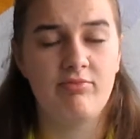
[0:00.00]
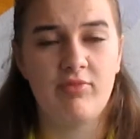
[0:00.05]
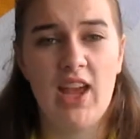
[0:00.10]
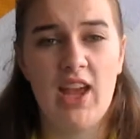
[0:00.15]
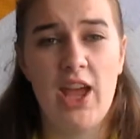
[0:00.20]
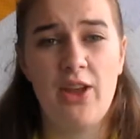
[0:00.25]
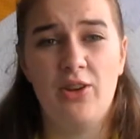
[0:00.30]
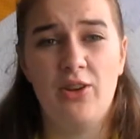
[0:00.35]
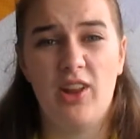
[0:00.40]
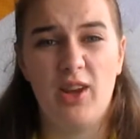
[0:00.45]

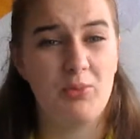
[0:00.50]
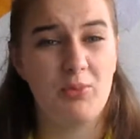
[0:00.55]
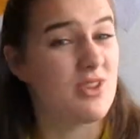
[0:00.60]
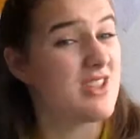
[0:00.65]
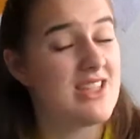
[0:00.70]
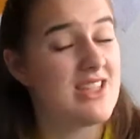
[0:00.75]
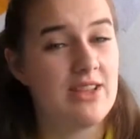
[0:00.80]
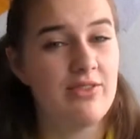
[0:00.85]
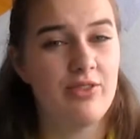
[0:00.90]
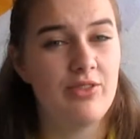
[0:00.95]
how you like
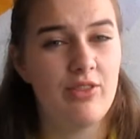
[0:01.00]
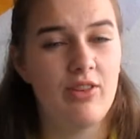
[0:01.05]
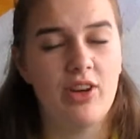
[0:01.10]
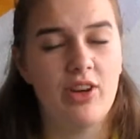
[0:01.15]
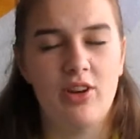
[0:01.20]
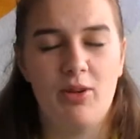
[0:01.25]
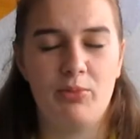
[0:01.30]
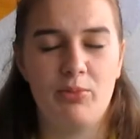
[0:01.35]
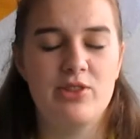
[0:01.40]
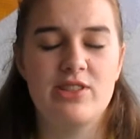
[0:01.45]

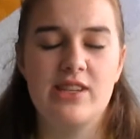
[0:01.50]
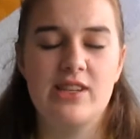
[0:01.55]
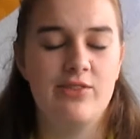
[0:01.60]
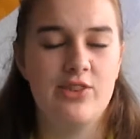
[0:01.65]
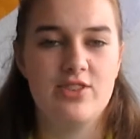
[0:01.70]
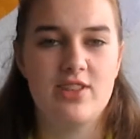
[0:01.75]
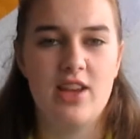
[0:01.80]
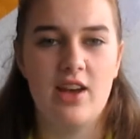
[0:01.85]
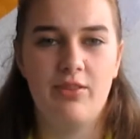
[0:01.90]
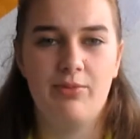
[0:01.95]
not perceive
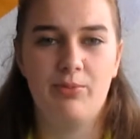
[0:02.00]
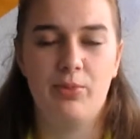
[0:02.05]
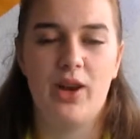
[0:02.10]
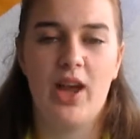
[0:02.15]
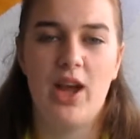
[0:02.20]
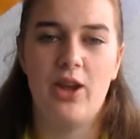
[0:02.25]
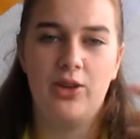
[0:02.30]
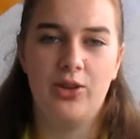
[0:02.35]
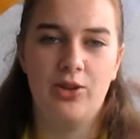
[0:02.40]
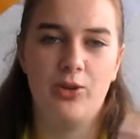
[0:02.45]
yourself, but
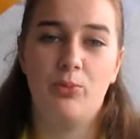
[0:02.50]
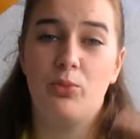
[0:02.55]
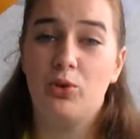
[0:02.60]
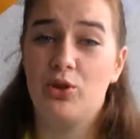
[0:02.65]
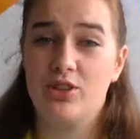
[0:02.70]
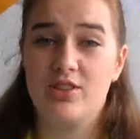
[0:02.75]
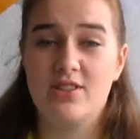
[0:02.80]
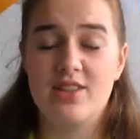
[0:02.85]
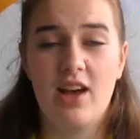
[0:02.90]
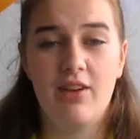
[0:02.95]
how you
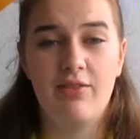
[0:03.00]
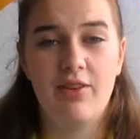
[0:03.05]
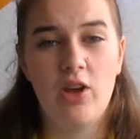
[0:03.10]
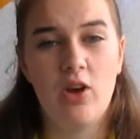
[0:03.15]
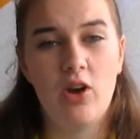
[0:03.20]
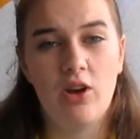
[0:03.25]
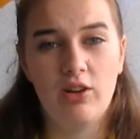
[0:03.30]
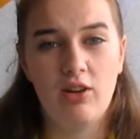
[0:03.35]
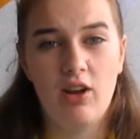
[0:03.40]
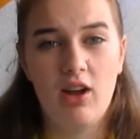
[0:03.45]
put yourself out
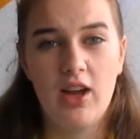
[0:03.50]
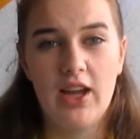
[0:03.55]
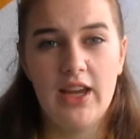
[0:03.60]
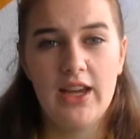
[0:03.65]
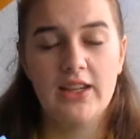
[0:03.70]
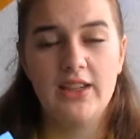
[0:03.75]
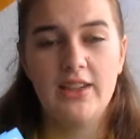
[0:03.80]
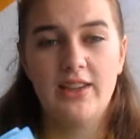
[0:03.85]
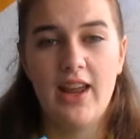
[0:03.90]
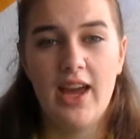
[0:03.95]

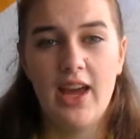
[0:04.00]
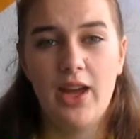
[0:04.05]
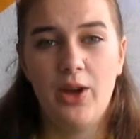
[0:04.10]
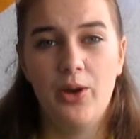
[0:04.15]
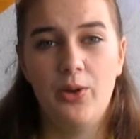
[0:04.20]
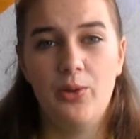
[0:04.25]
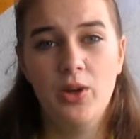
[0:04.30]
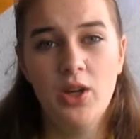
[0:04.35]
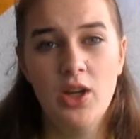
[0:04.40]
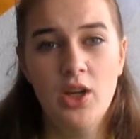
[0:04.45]
online and
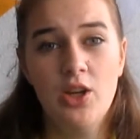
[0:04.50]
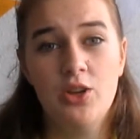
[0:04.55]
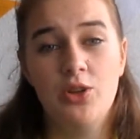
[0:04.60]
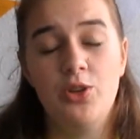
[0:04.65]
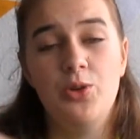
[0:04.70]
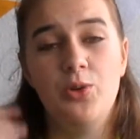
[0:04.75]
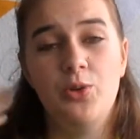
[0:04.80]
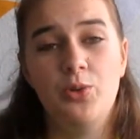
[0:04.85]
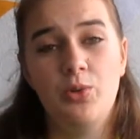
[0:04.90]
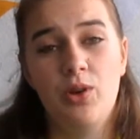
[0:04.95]
how
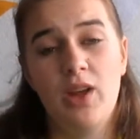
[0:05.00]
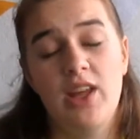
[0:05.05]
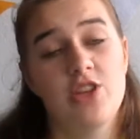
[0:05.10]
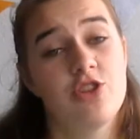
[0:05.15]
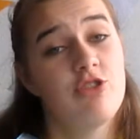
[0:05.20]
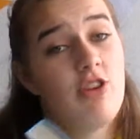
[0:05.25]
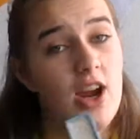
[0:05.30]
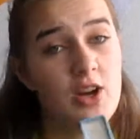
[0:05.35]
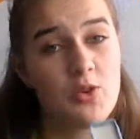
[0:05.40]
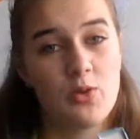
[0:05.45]
you
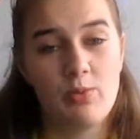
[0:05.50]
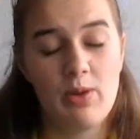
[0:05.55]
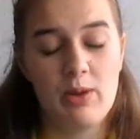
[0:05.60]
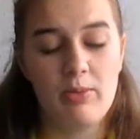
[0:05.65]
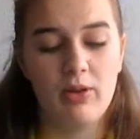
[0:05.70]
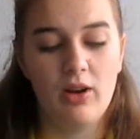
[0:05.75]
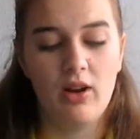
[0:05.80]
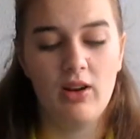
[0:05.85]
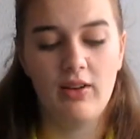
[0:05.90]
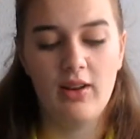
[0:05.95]
interact with
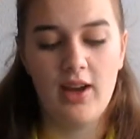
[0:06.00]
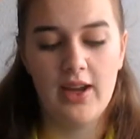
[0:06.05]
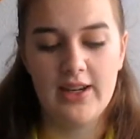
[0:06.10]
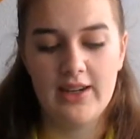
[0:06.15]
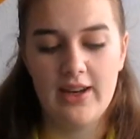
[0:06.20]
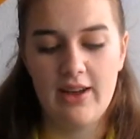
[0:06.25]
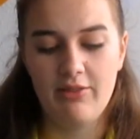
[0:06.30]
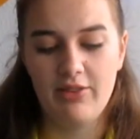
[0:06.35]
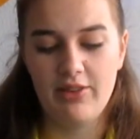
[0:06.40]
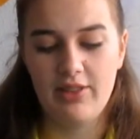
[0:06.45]
people online
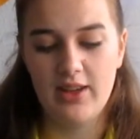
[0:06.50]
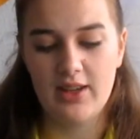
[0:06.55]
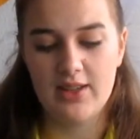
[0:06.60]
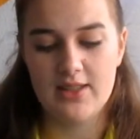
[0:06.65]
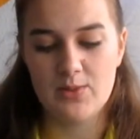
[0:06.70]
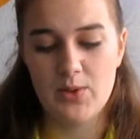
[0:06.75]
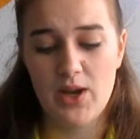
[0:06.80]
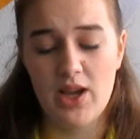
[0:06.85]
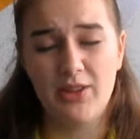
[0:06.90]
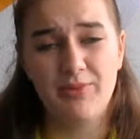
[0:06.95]
and everything
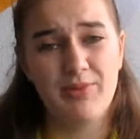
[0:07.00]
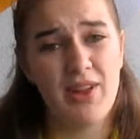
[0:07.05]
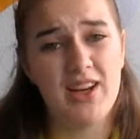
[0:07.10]
as well.